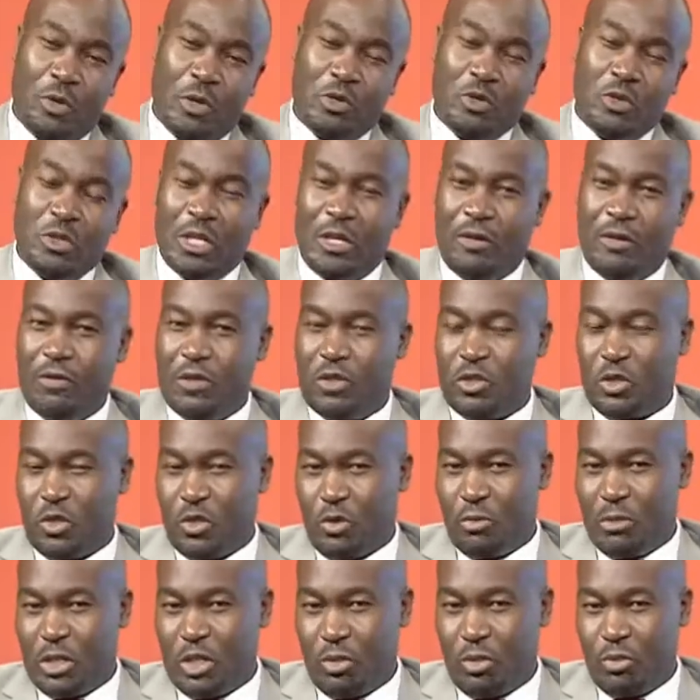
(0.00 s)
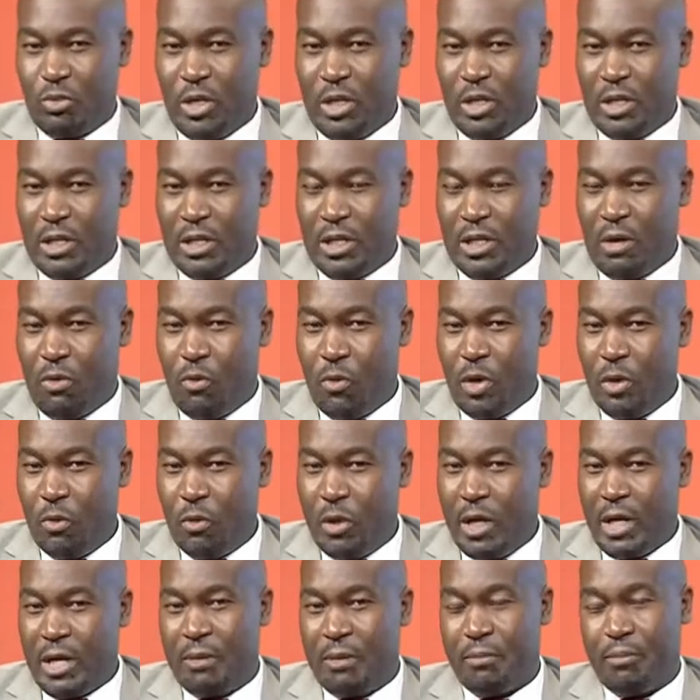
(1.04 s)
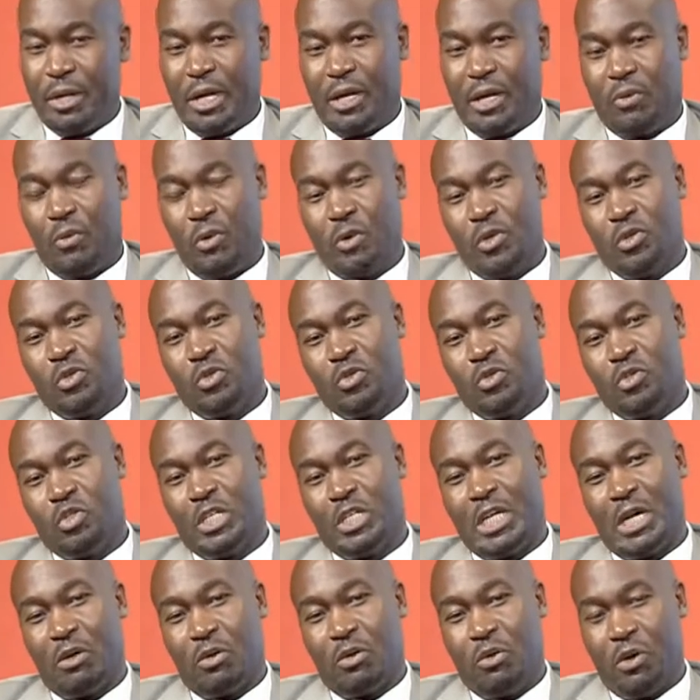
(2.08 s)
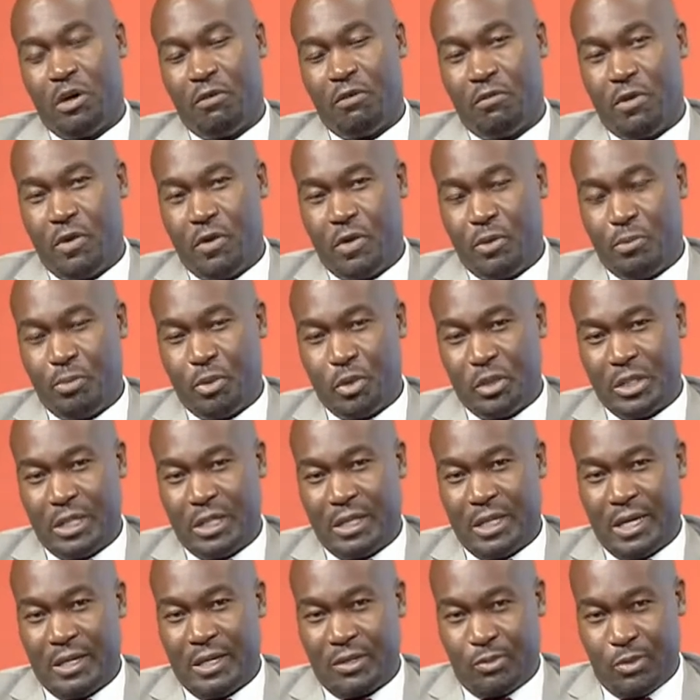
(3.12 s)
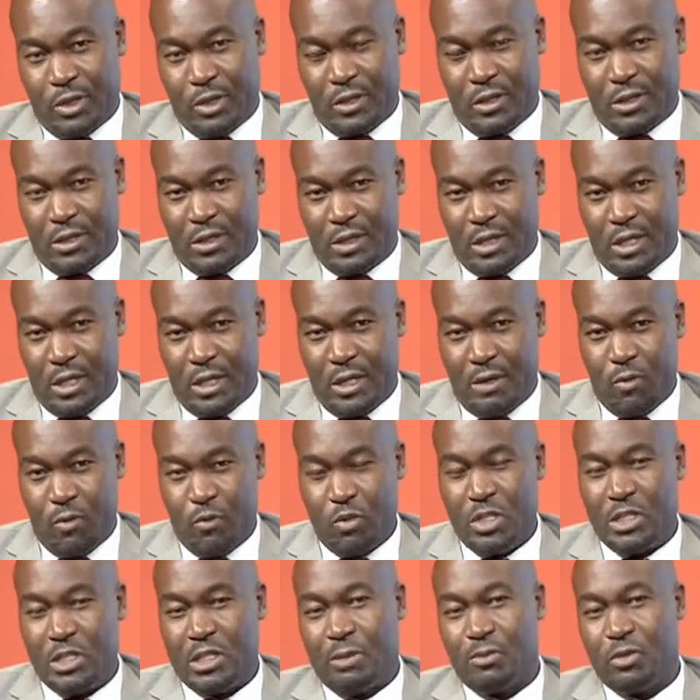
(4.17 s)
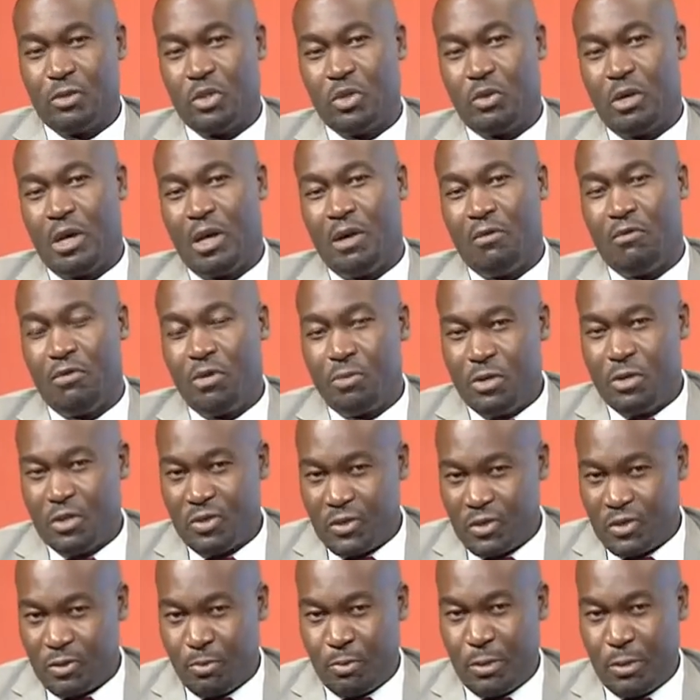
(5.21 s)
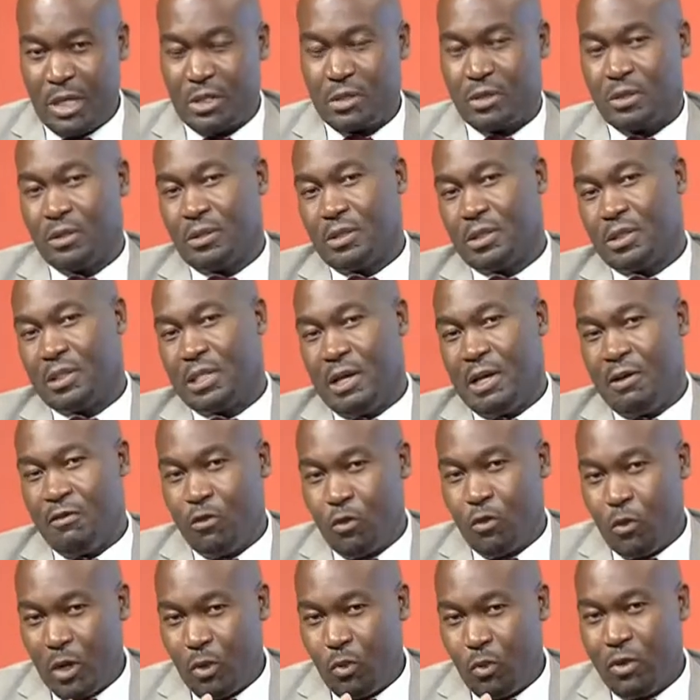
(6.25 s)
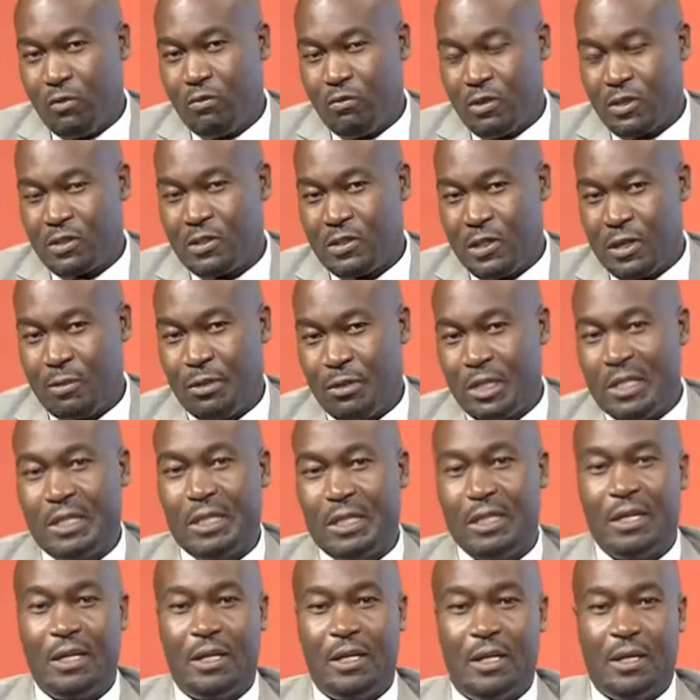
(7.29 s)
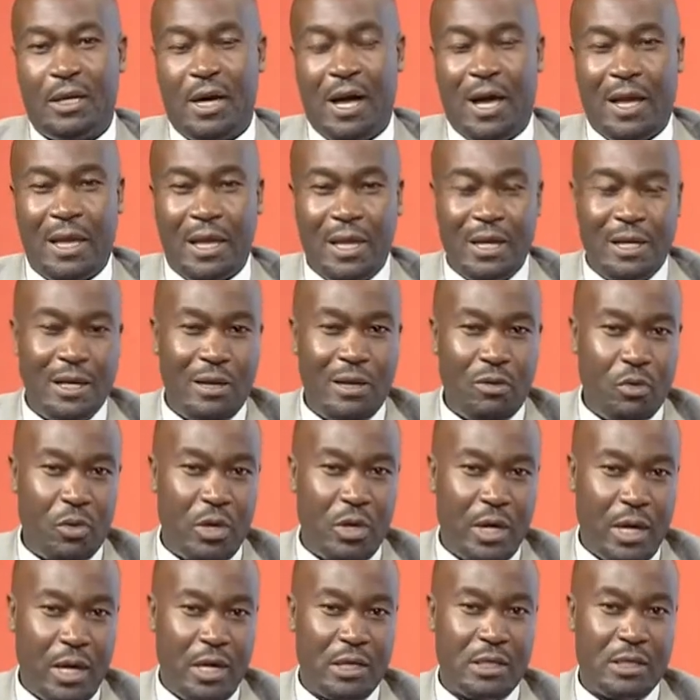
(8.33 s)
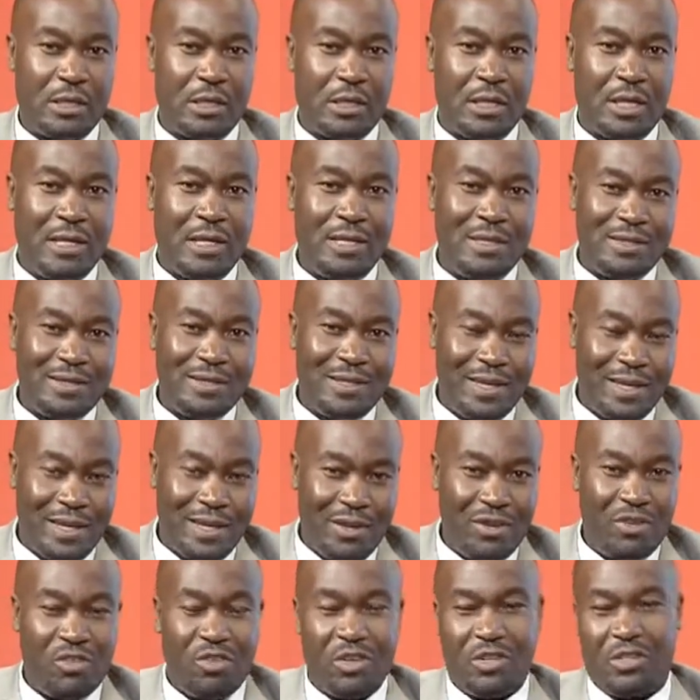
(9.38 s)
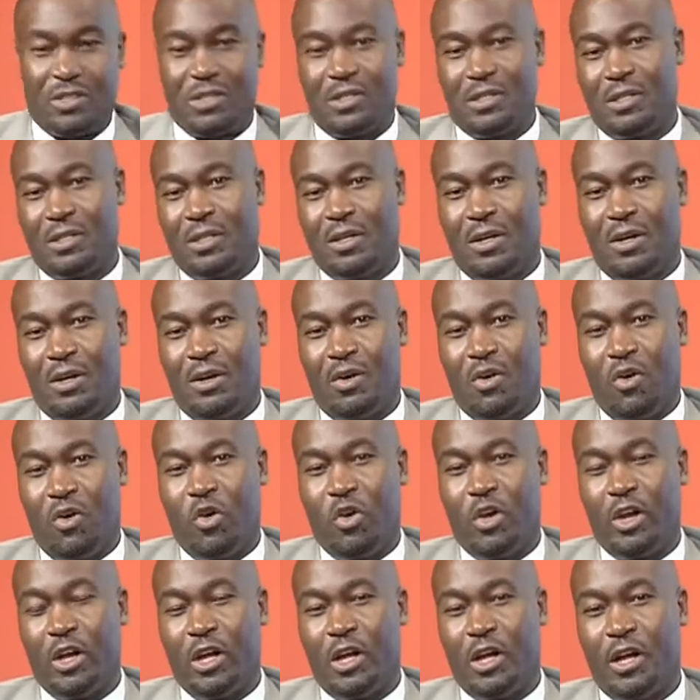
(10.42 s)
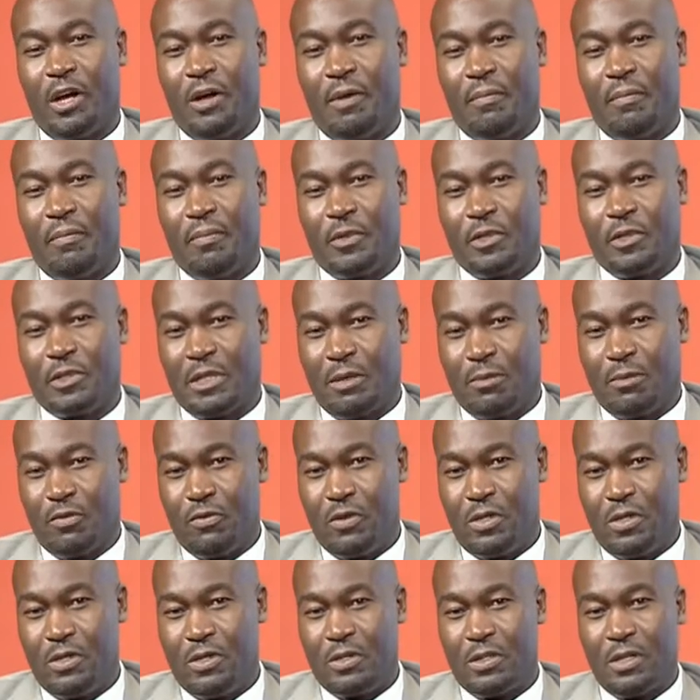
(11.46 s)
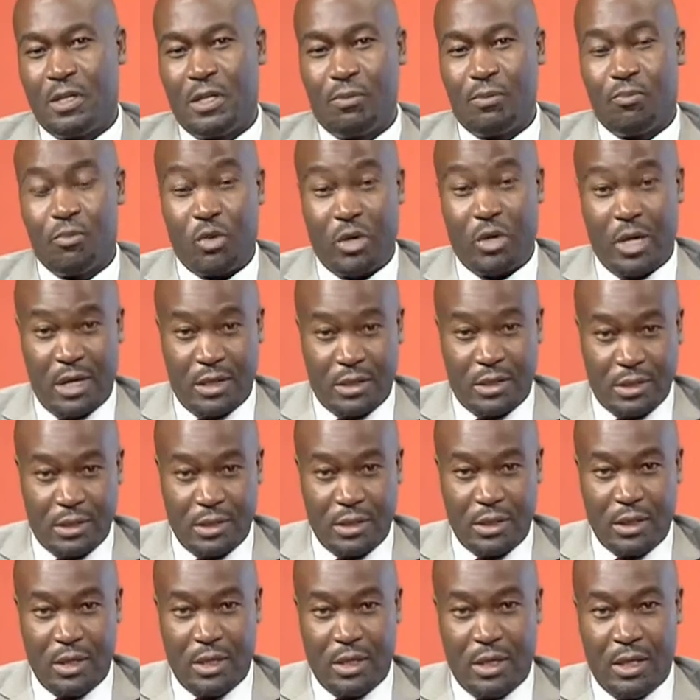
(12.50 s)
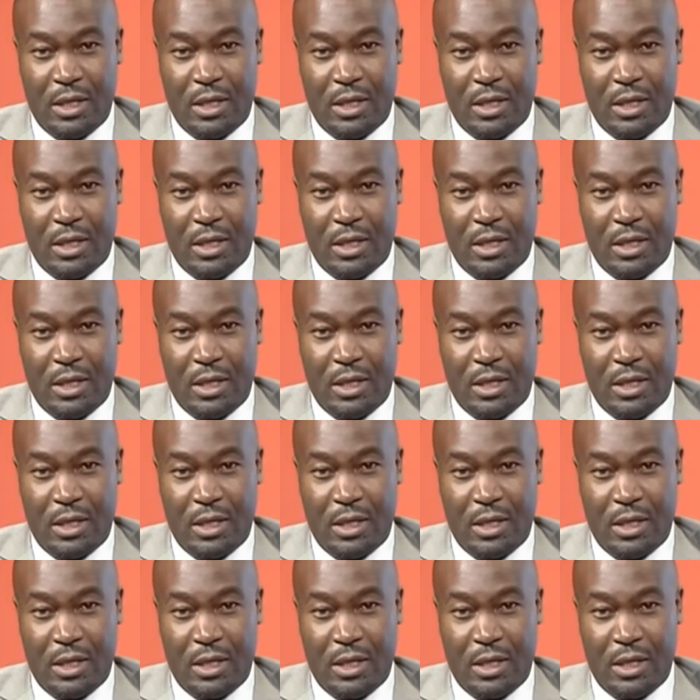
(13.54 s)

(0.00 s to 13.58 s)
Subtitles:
we're going to take a very short commercial break. Now, when we come back, we're going to tackle a very important aspect, which I'm sure every business person, everyone who invests their money, are keenly looking at. That is the interest on some of these products.